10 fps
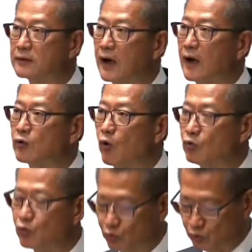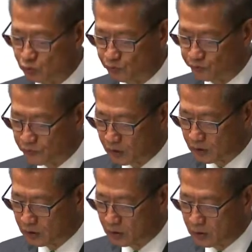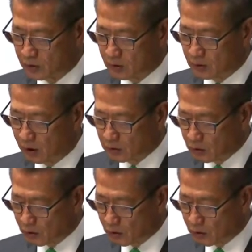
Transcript: of the GBA will be further reinforced.